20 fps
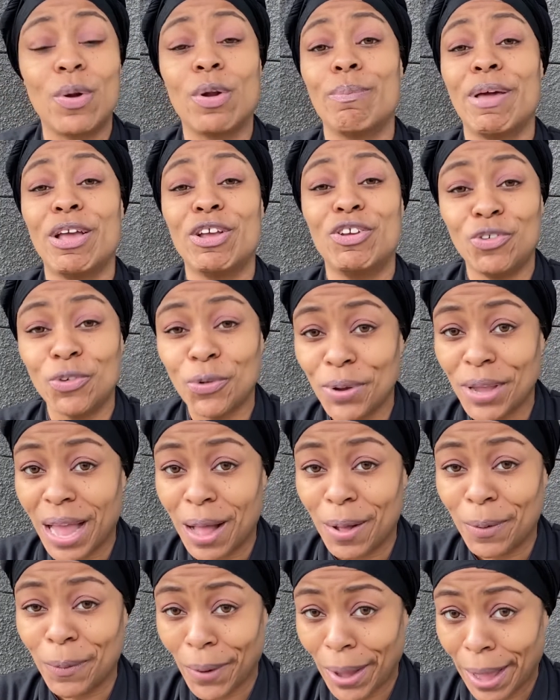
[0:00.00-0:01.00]
So I want to make sure,
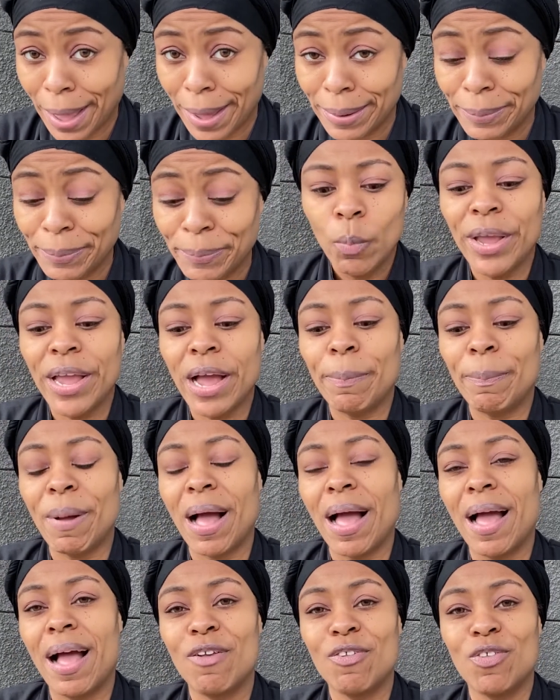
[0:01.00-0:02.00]
y'all. Okay, we kept
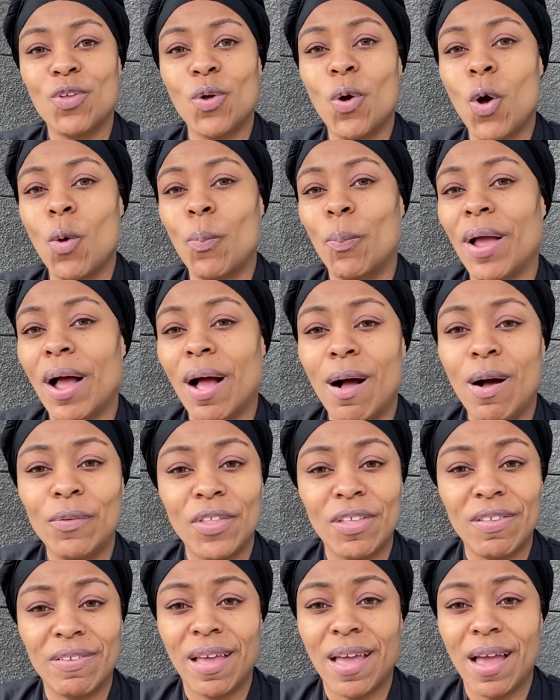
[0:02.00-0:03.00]
our house door open
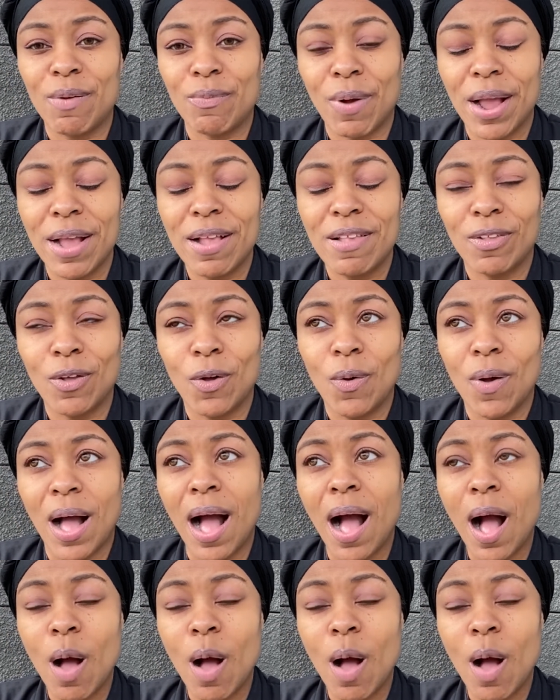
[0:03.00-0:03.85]
all the time, right? So